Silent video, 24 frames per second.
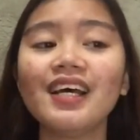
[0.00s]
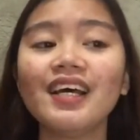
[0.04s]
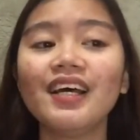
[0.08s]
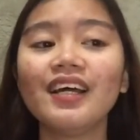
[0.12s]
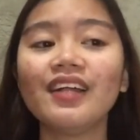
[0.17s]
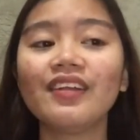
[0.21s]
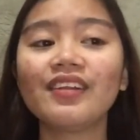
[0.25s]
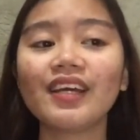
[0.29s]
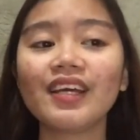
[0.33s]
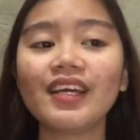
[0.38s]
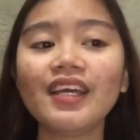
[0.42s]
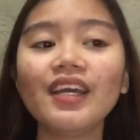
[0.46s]

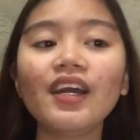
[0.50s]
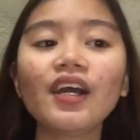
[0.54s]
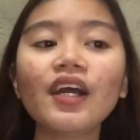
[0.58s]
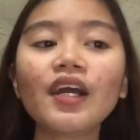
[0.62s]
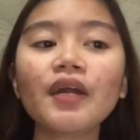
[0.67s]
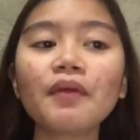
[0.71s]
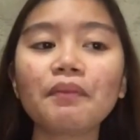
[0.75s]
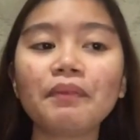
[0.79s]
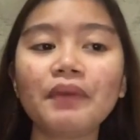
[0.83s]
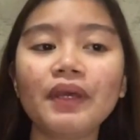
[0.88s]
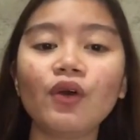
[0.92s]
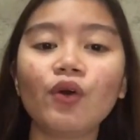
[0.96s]
The
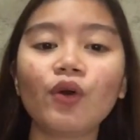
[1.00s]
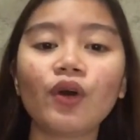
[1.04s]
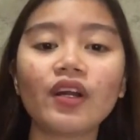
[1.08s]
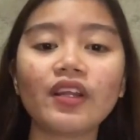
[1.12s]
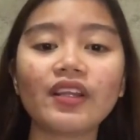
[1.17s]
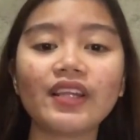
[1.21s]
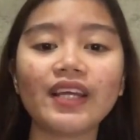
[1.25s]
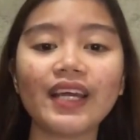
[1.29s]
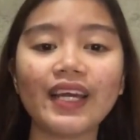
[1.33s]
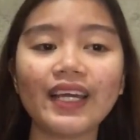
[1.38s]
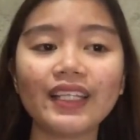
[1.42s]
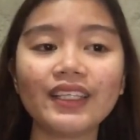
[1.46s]
ERP or
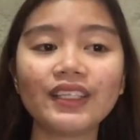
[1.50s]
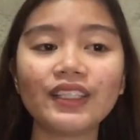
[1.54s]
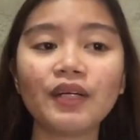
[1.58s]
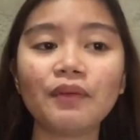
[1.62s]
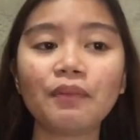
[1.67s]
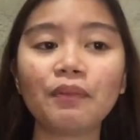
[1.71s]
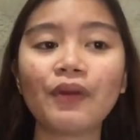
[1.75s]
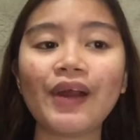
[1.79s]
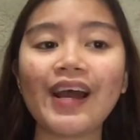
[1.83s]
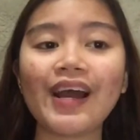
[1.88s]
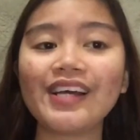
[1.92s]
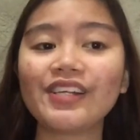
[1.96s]
the
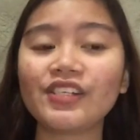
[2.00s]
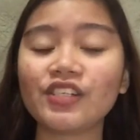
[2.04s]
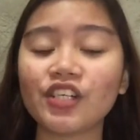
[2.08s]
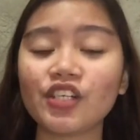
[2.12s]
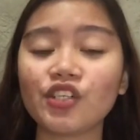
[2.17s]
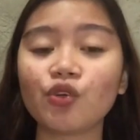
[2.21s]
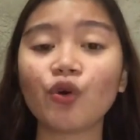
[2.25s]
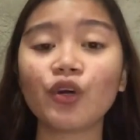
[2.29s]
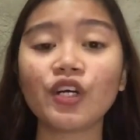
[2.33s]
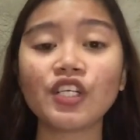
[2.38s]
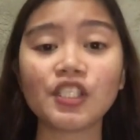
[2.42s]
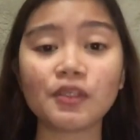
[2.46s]
Enterprise
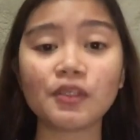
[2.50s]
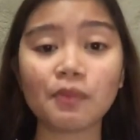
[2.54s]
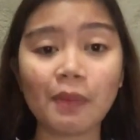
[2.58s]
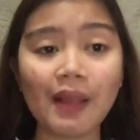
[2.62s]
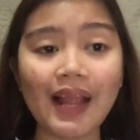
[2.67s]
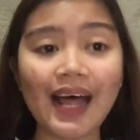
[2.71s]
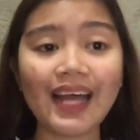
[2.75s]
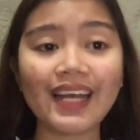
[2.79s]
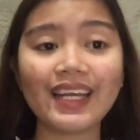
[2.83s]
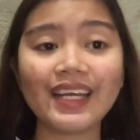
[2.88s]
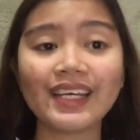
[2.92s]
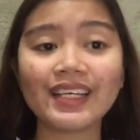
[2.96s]
Resource
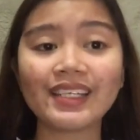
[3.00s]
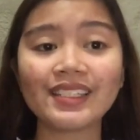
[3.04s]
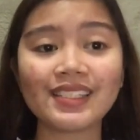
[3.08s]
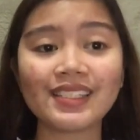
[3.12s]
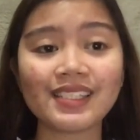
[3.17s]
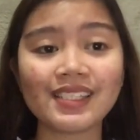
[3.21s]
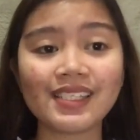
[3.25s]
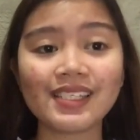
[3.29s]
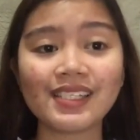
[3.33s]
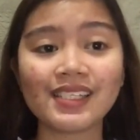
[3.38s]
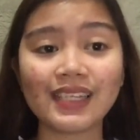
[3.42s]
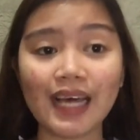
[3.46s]
Planning
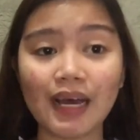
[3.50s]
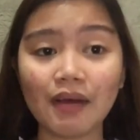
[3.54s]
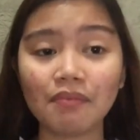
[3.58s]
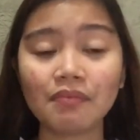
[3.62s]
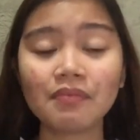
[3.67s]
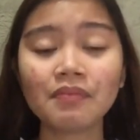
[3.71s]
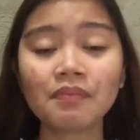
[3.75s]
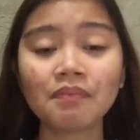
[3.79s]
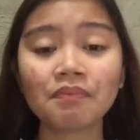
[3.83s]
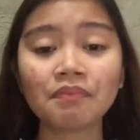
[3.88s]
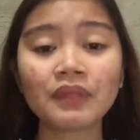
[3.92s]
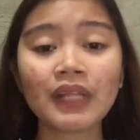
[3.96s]

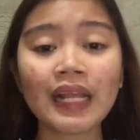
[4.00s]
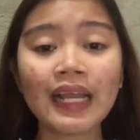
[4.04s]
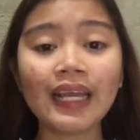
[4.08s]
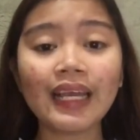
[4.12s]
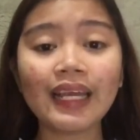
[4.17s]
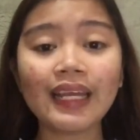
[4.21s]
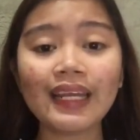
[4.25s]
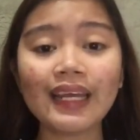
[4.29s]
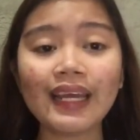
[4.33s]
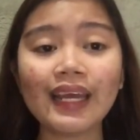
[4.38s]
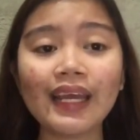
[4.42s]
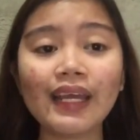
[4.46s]
System
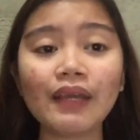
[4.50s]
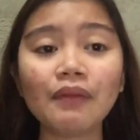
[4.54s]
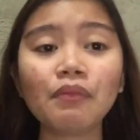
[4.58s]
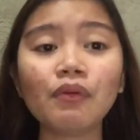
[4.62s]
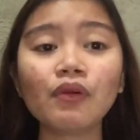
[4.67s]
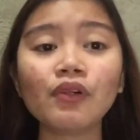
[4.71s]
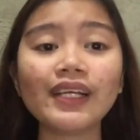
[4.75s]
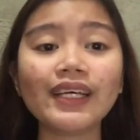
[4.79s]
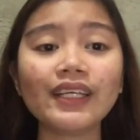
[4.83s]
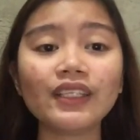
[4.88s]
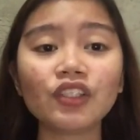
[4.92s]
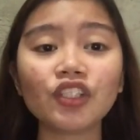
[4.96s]

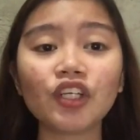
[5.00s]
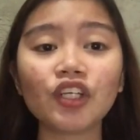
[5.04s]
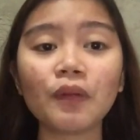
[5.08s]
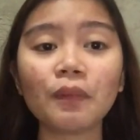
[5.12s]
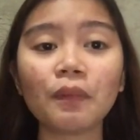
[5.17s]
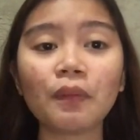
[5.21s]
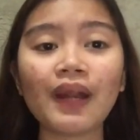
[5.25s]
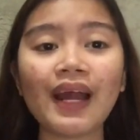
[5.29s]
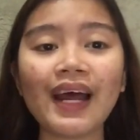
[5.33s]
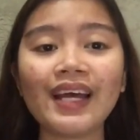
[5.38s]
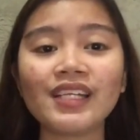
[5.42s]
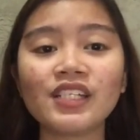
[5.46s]
enable
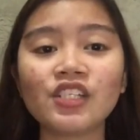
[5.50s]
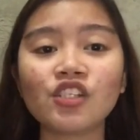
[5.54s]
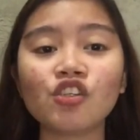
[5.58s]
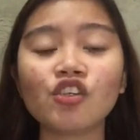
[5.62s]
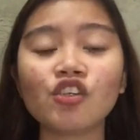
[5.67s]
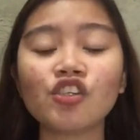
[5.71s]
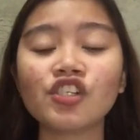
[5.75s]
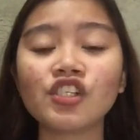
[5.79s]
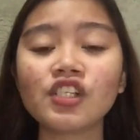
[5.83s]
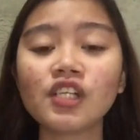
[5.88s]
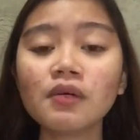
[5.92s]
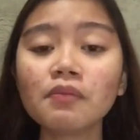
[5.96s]
enterprise
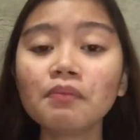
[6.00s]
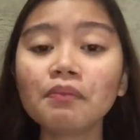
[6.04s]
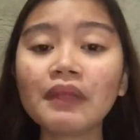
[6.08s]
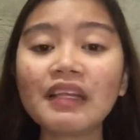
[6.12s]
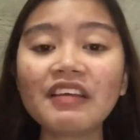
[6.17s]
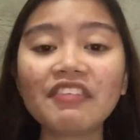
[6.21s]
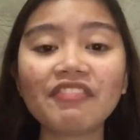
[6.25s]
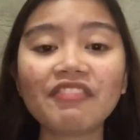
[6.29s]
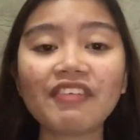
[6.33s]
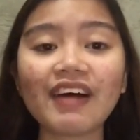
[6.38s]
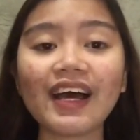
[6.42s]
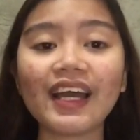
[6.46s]
to
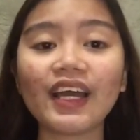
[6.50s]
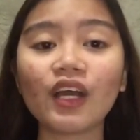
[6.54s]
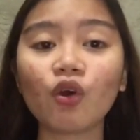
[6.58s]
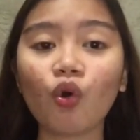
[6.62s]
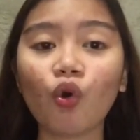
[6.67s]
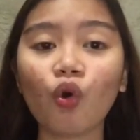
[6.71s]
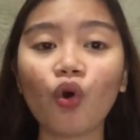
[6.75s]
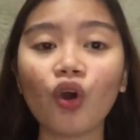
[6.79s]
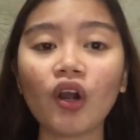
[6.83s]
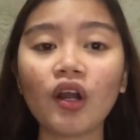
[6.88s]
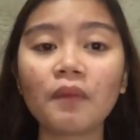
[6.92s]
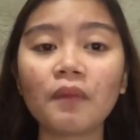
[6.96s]
simplify
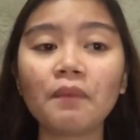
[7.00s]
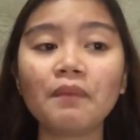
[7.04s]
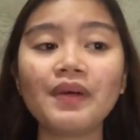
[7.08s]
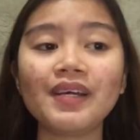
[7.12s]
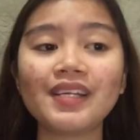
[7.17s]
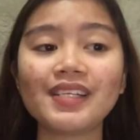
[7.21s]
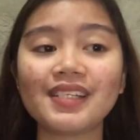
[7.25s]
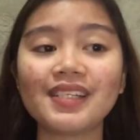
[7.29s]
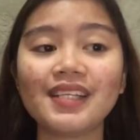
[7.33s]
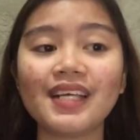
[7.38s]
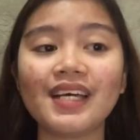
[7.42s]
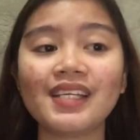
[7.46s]
core
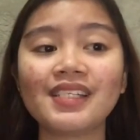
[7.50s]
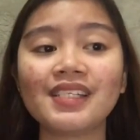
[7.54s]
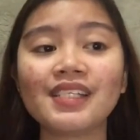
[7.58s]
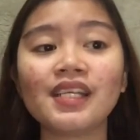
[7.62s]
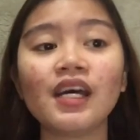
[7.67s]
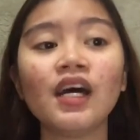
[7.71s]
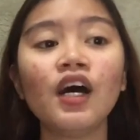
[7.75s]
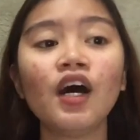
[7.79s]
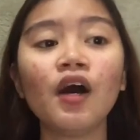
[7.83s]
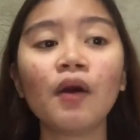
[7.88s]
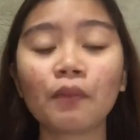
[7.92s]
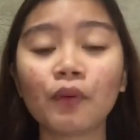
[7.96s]
business
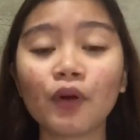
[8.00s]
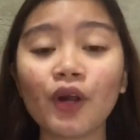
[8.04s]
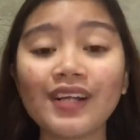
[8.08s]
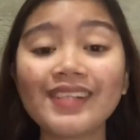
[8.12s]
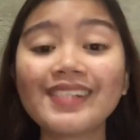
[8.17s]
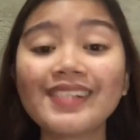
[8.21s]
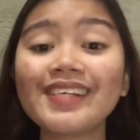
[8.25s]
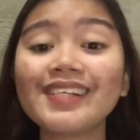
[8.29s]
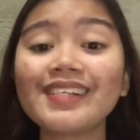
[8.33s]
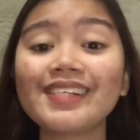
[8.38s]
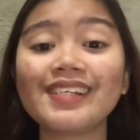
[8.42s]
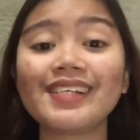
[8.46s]

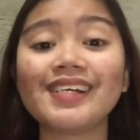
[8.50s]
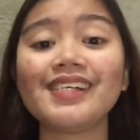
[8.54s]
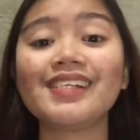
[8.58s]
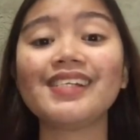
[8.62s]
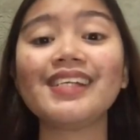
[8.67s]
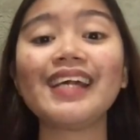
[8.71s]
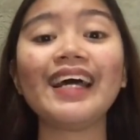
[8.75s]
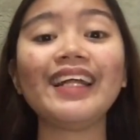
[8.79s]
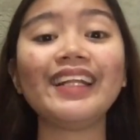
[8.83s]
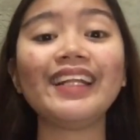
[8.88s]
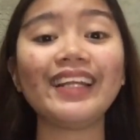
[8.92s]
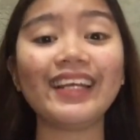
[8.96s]

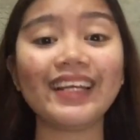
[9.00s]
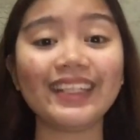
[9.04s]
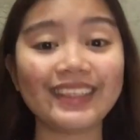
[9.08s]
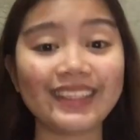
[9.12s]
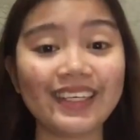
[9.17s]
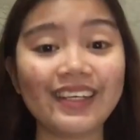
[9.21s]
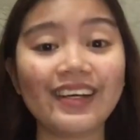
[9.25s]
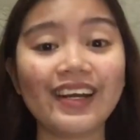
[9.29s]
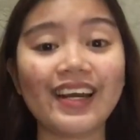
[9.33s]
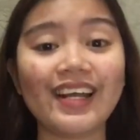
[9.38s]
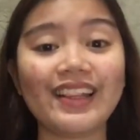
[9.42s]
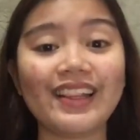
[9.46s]
processes and
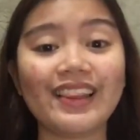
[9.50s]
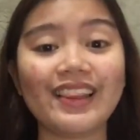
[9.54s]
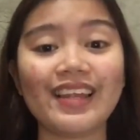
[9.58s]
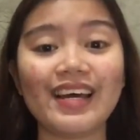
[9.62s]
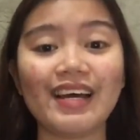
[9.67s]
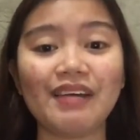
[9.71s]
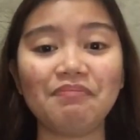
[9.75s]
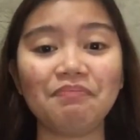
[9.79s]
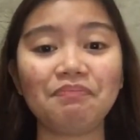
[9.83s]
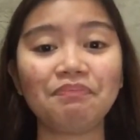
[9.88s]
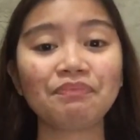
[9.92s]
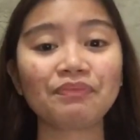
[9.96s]
integrate
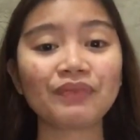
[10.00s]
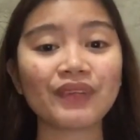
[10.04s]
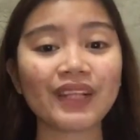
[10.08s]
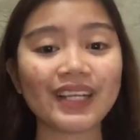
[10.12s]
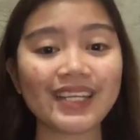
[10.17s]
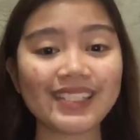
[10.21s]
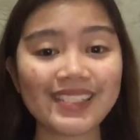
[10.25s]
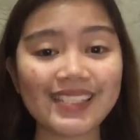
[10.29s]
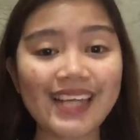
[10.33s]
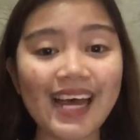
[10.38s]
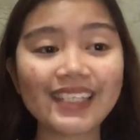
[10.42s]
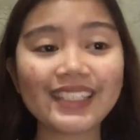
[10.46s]
them.
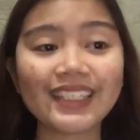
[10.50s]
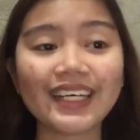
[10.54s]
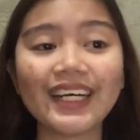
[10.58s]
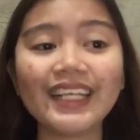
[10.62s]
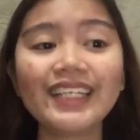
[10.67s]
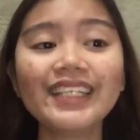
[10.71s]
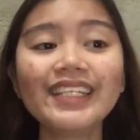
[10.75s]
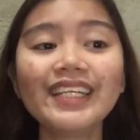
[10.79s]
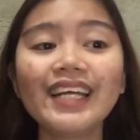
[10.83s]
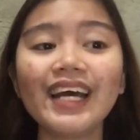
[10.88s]
Second,